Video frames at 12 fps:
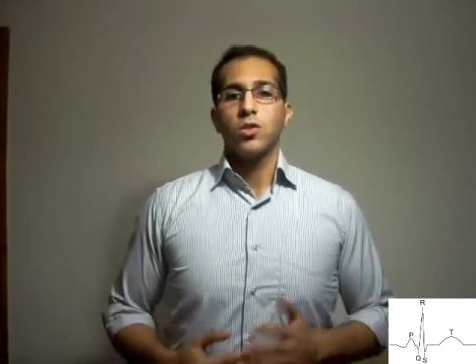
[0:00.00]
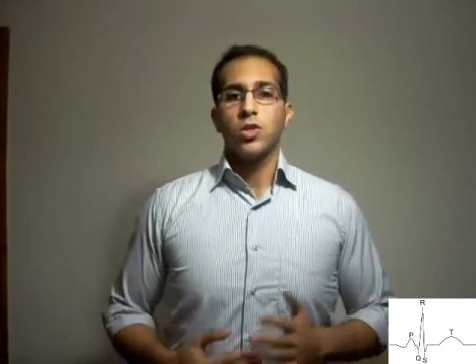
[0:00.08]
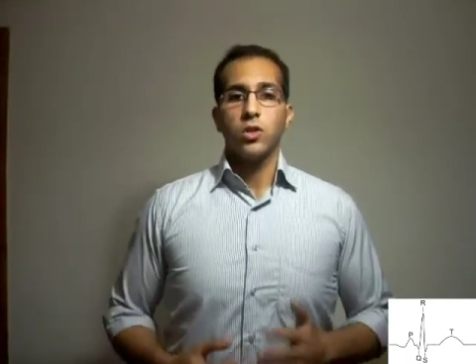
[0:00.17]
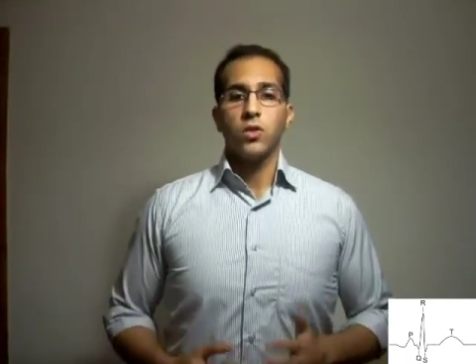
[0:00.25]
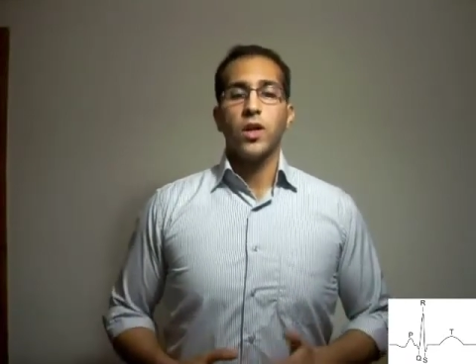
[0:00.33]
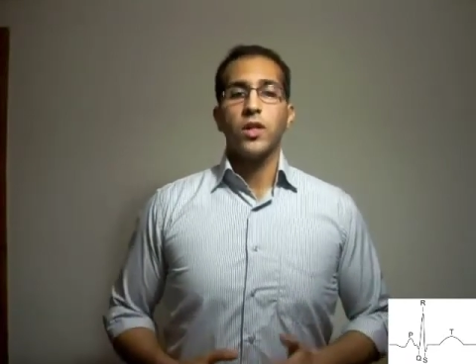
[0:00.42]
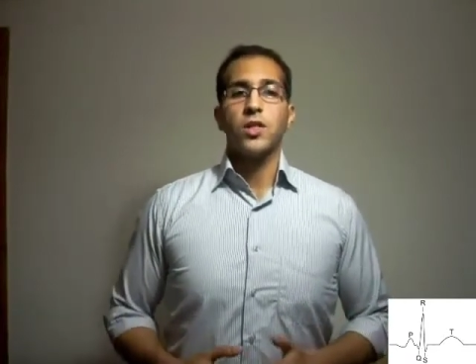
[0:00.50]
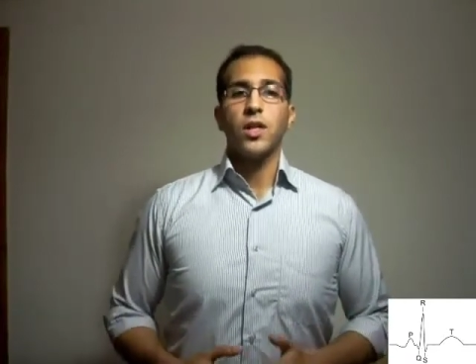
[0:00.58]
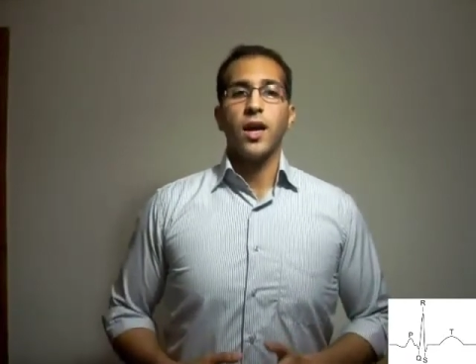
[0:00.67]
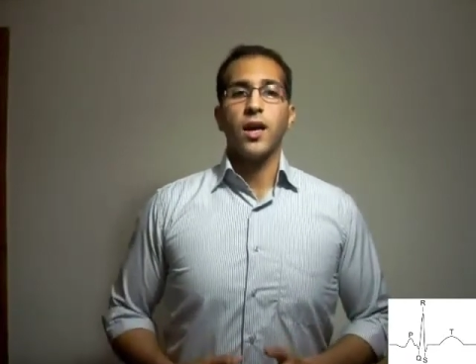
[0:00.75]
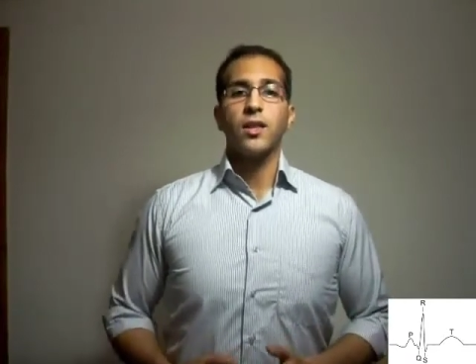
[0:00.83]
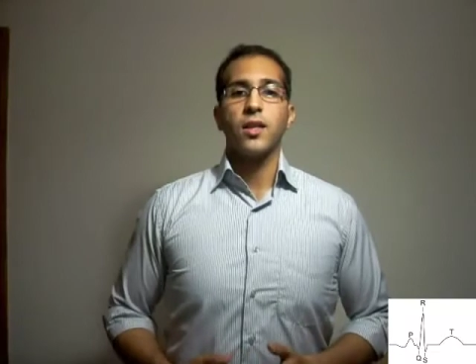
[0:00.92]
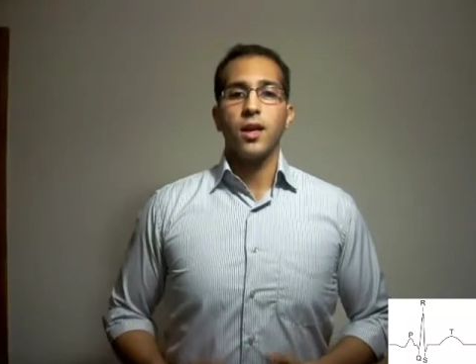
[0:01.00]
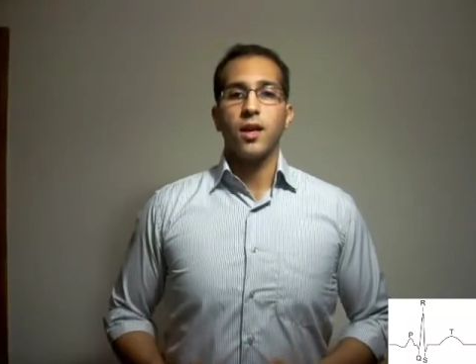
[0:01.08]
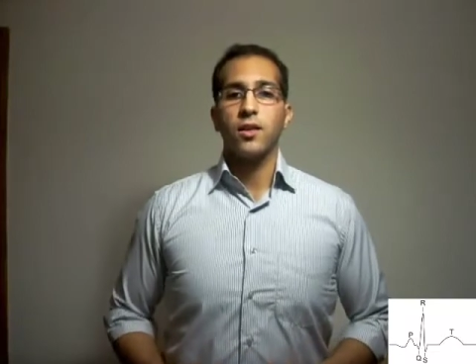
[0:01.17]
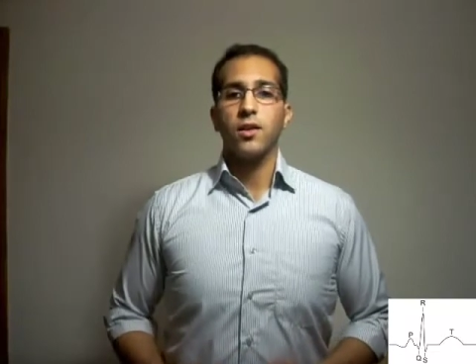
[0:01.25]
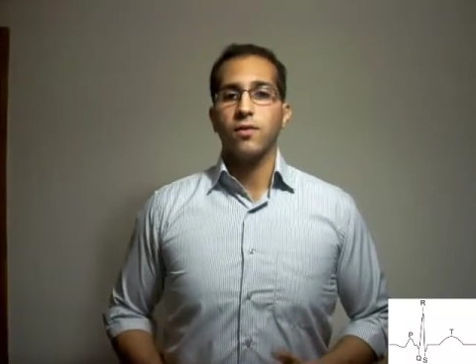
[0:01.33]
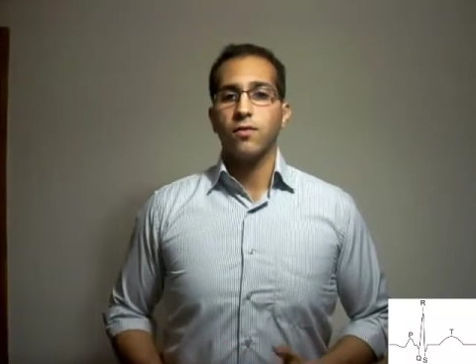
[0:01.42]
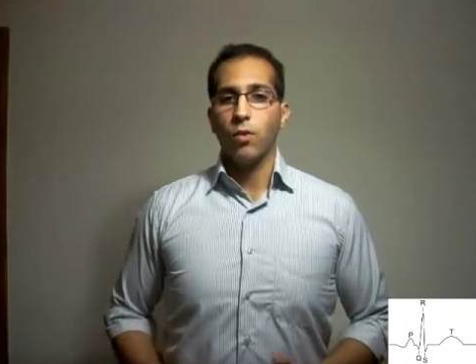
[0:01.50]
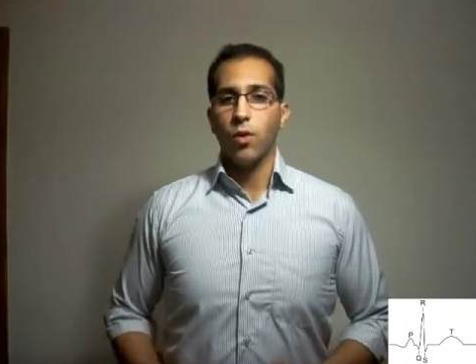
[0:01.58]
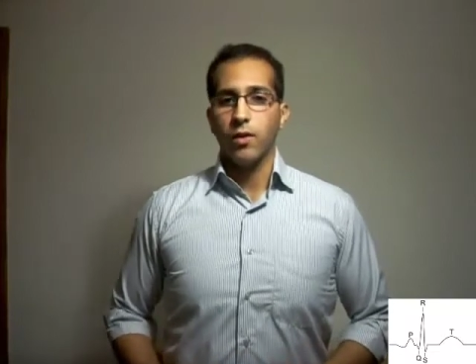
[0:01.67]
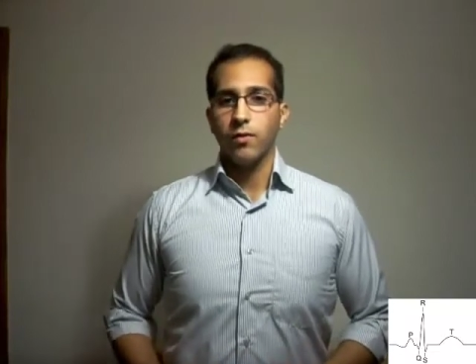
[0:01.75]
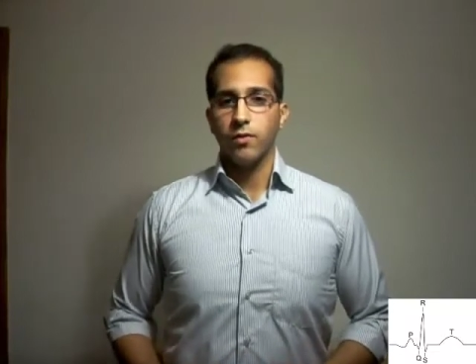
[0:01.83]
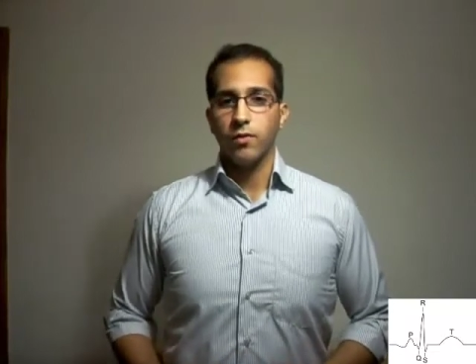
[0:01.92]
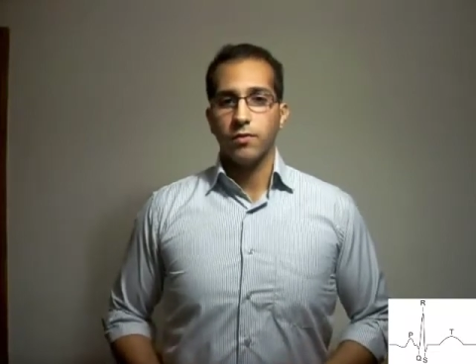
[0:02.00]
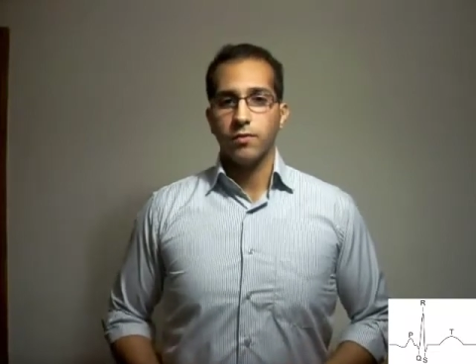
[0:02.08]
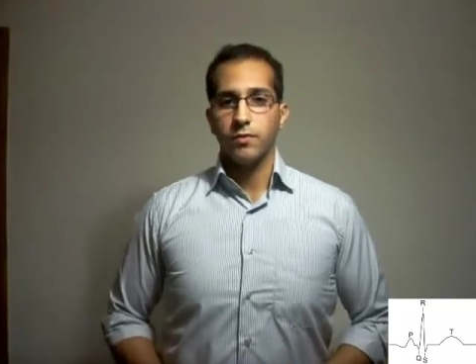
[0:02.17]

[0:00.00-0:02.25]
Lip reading: generates a negative wave.